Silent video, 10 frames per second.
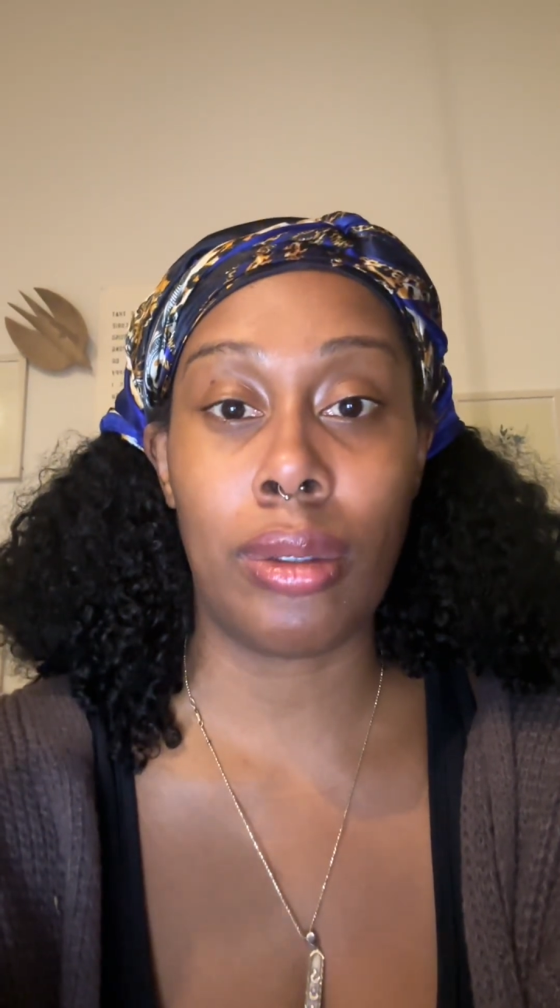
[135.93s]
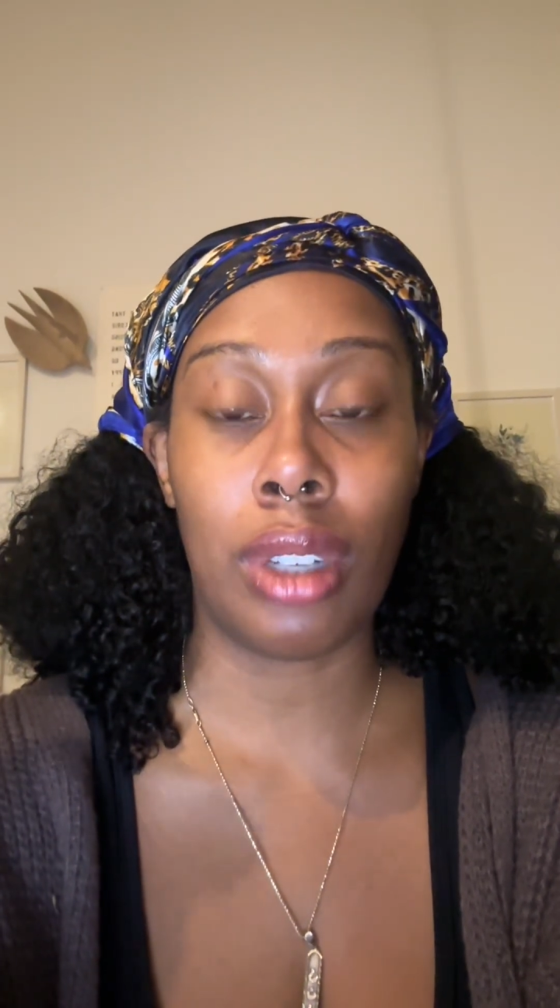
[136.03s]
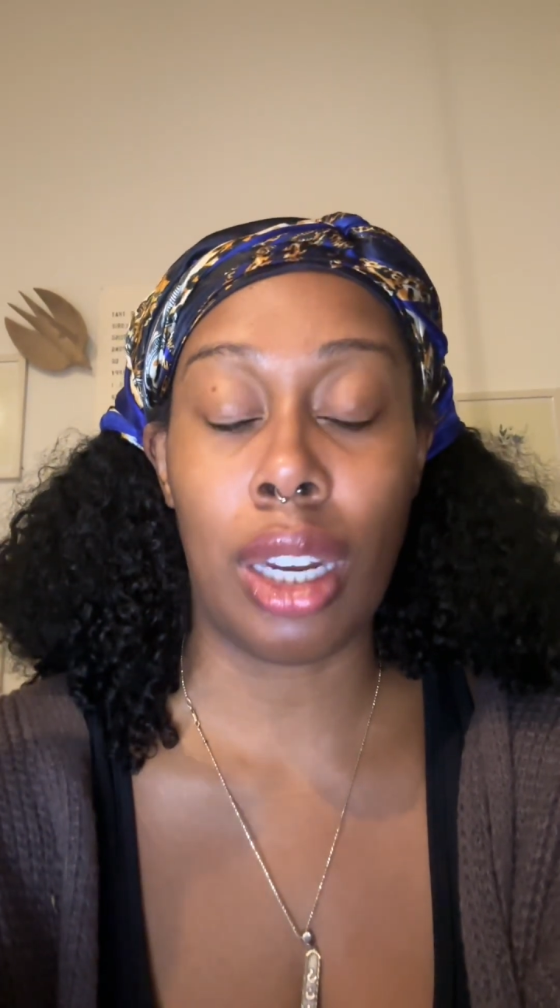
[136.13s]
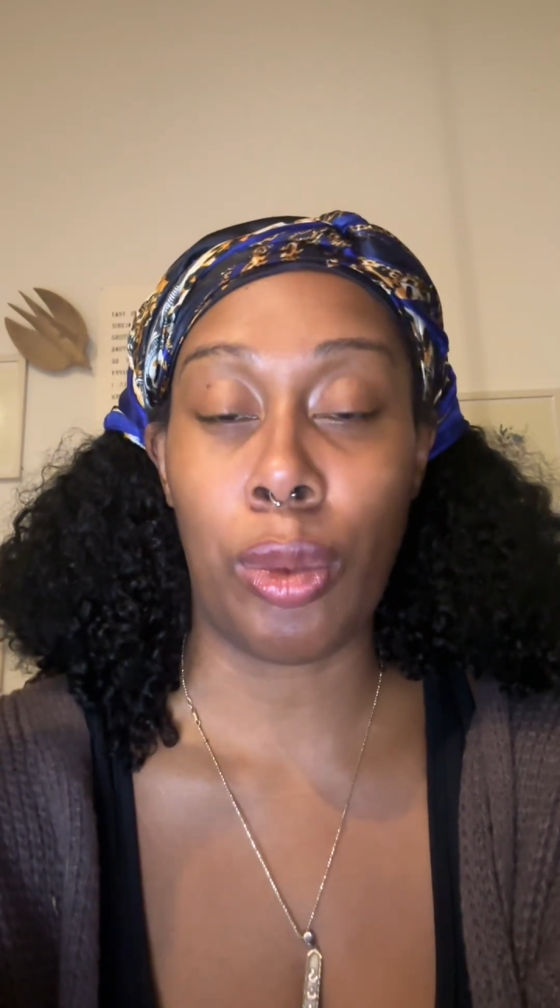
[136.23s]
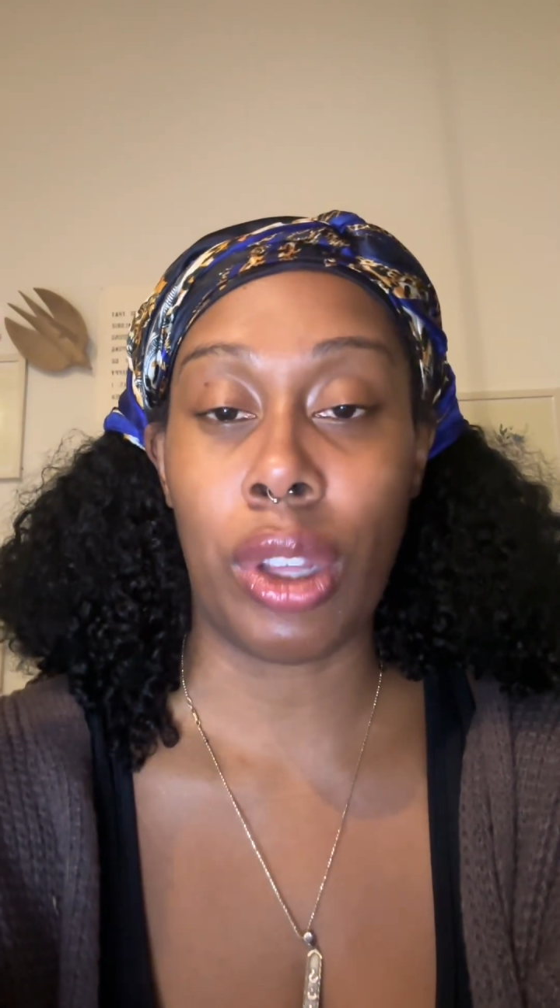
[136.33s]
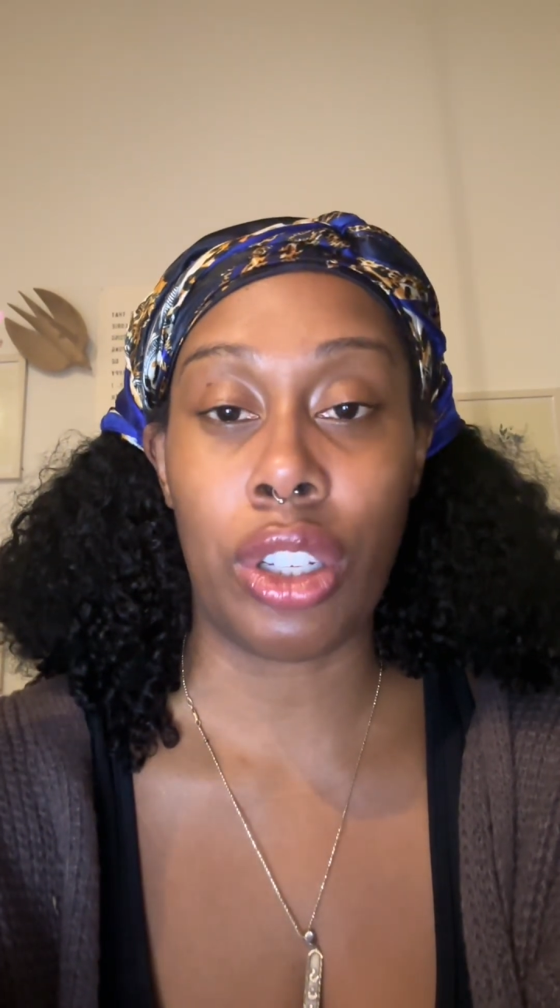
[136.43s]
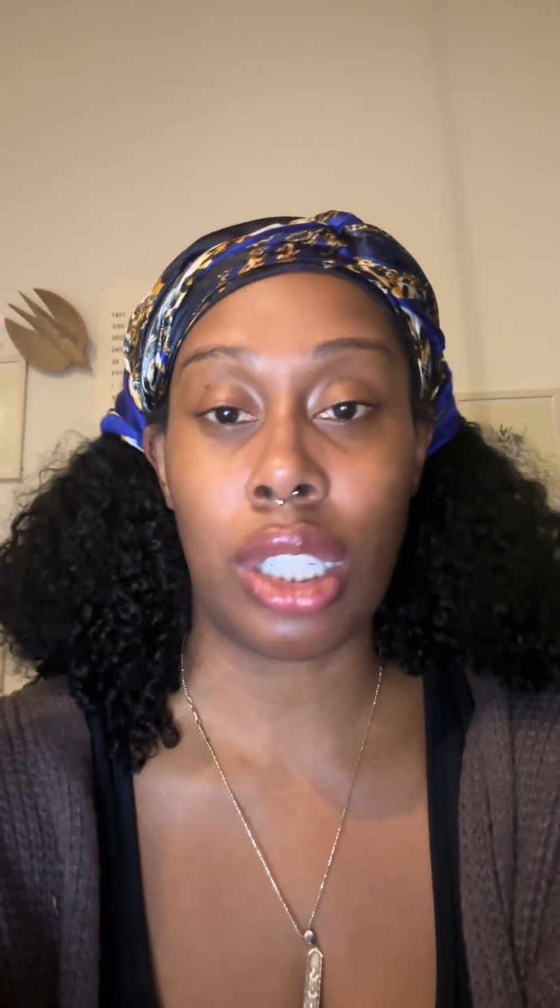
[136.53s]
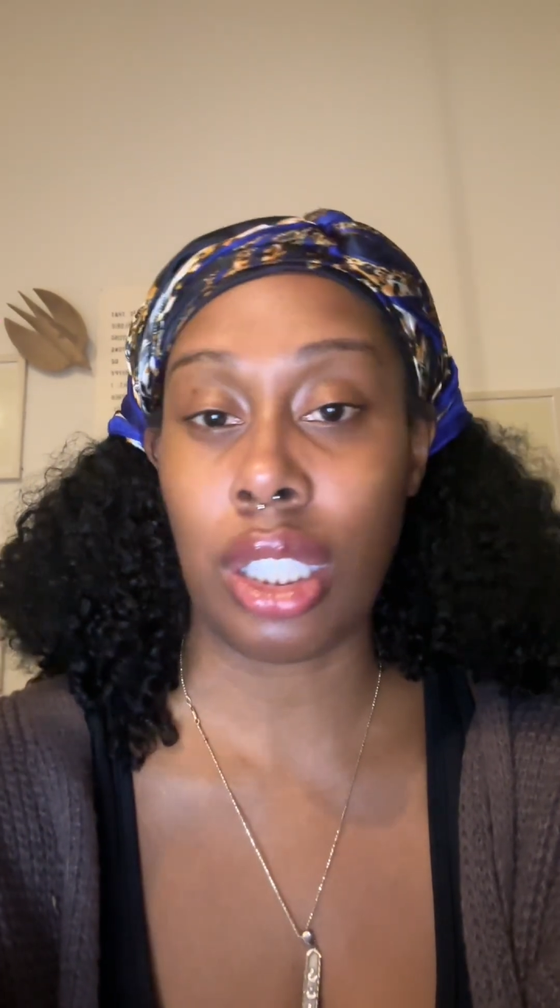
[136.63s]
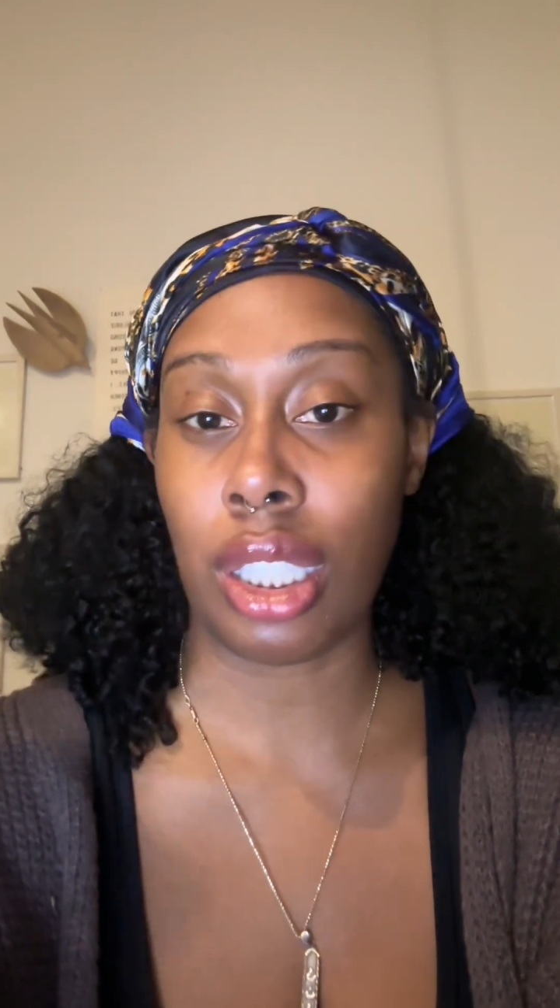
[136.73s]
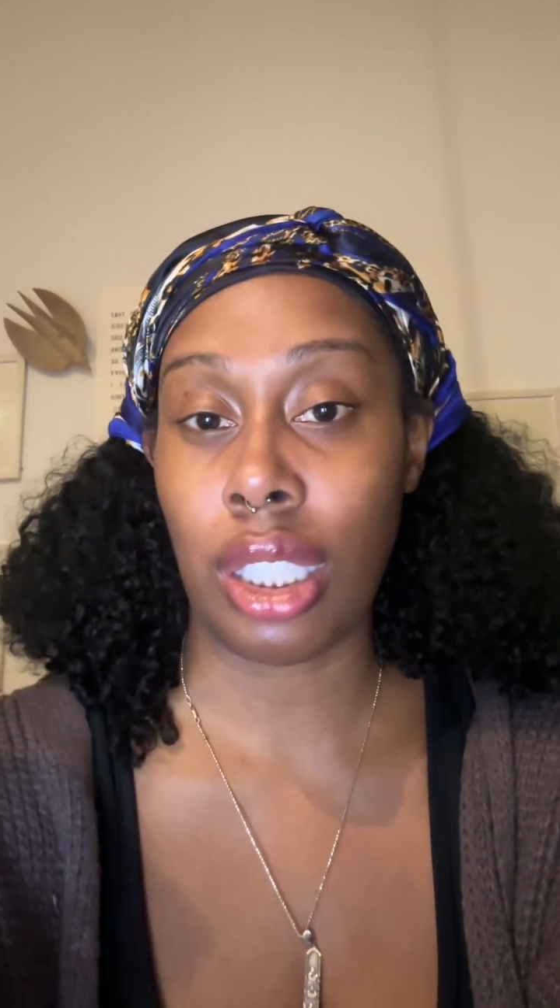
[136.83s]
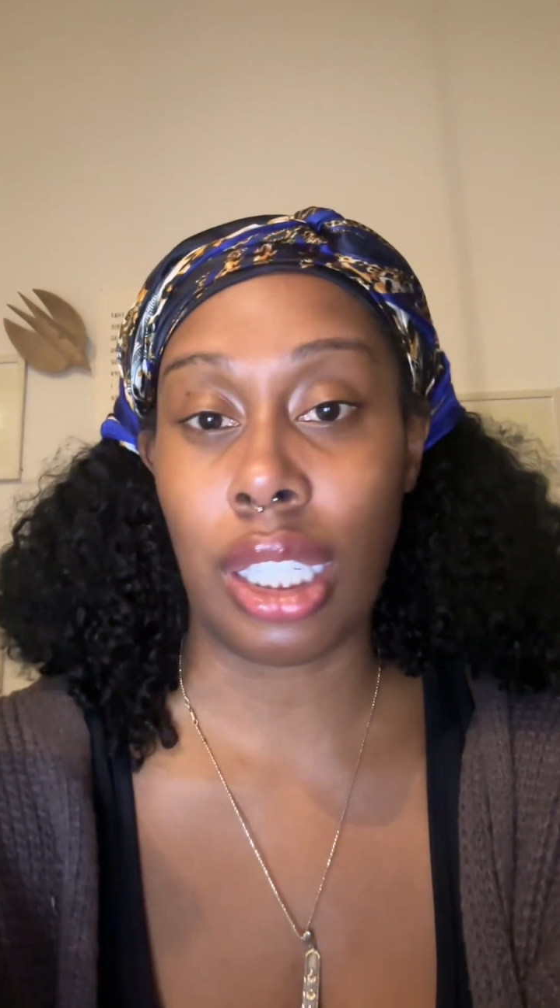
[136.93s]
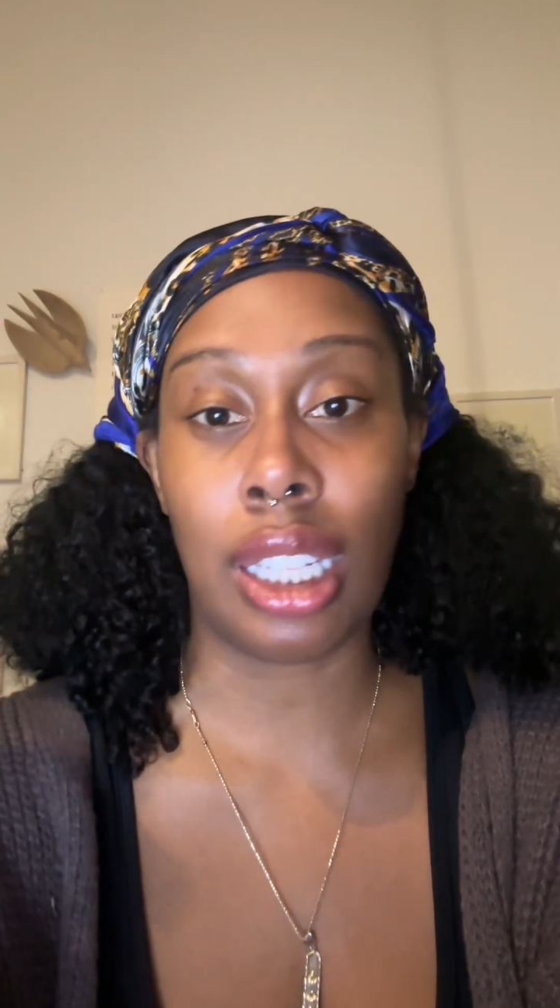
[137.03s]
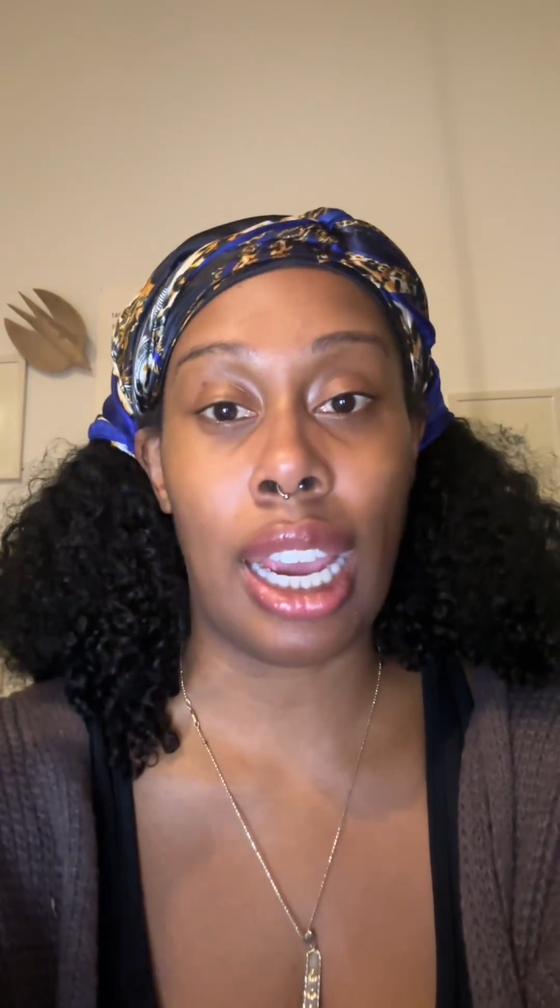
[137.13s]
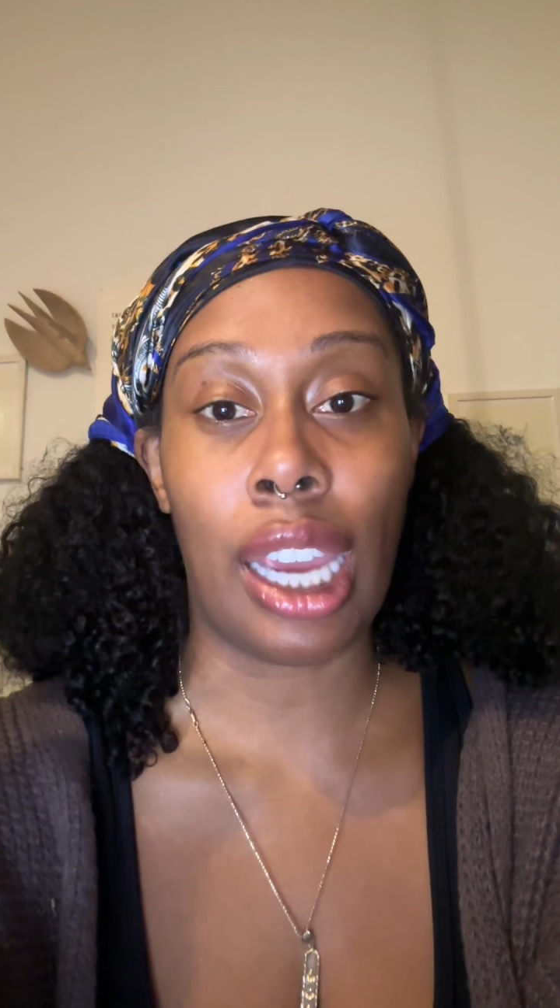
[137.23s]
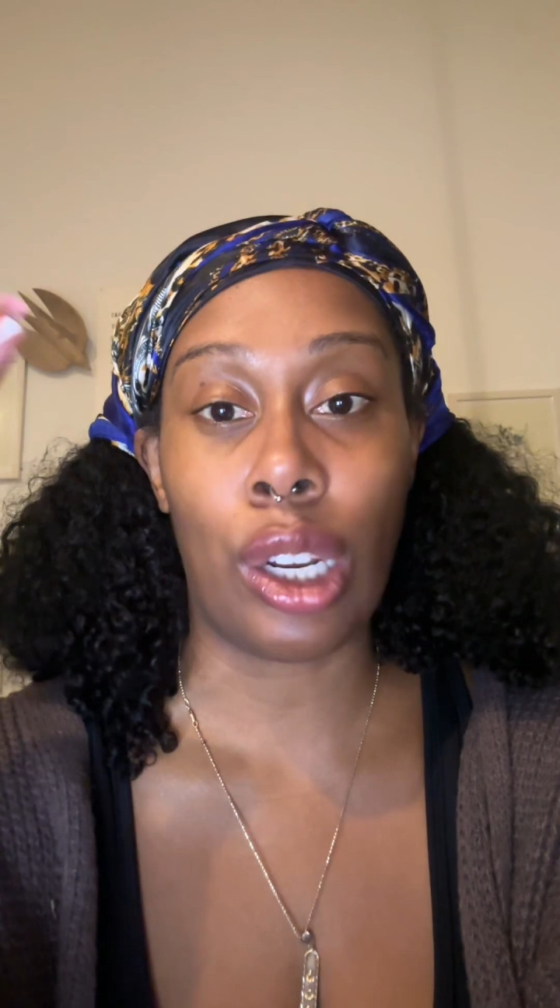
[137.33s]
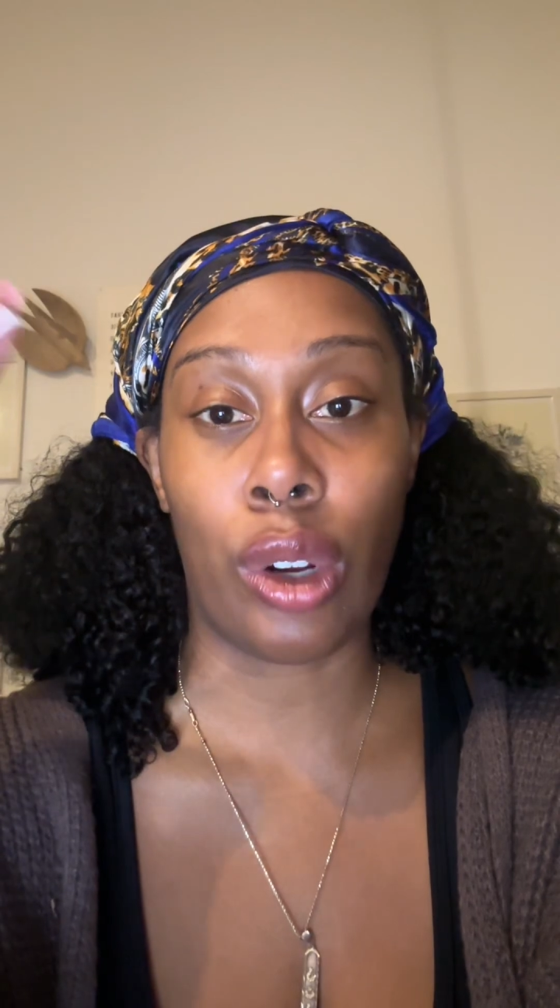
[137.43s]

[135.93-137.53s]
whether it's a decline